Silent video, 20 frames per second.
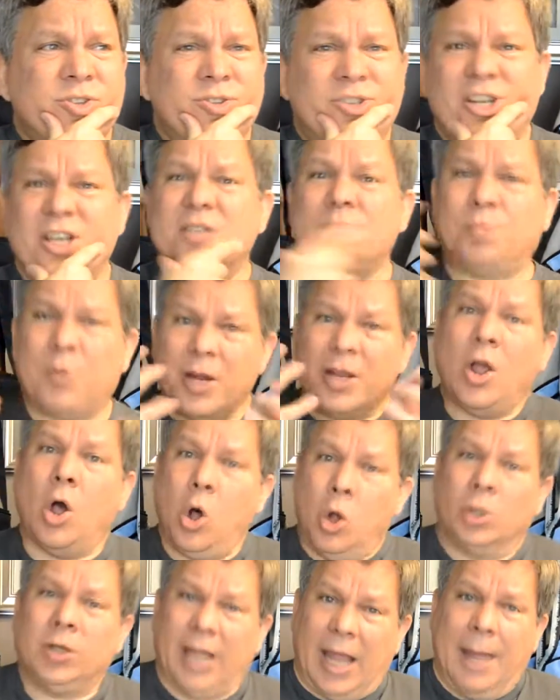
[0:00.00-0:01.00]
just bring
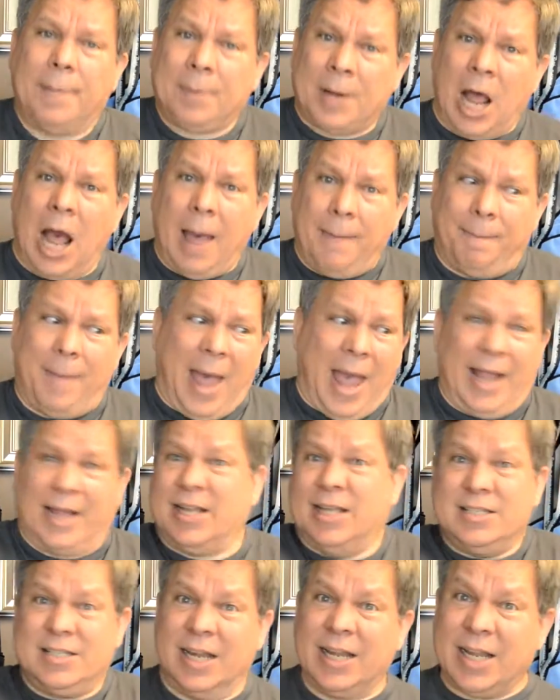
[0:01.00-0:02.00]
old Epcot back,
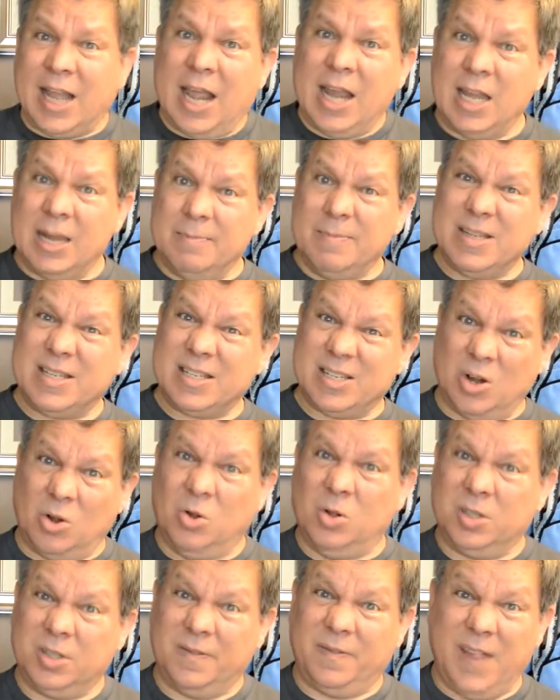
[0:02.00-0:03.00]
because I kind of missed
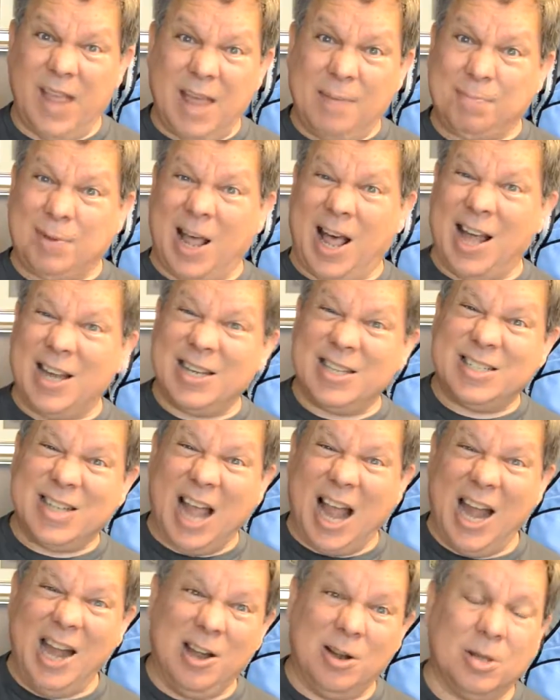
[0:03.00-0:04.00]
old Epcot
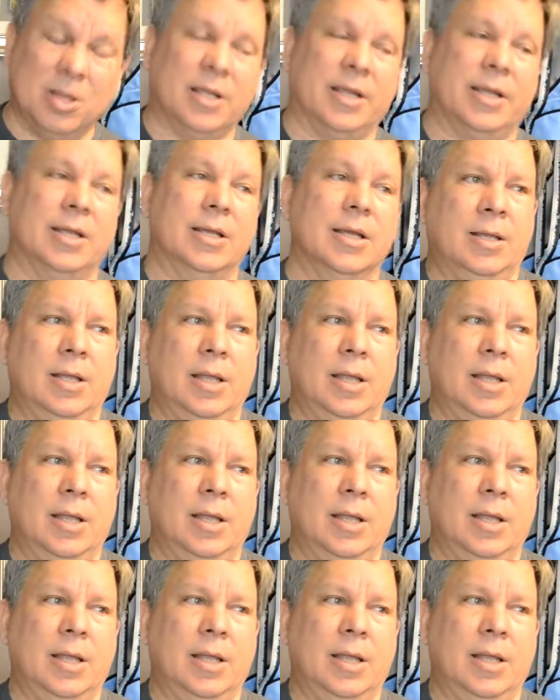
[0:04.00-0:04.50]
entirely.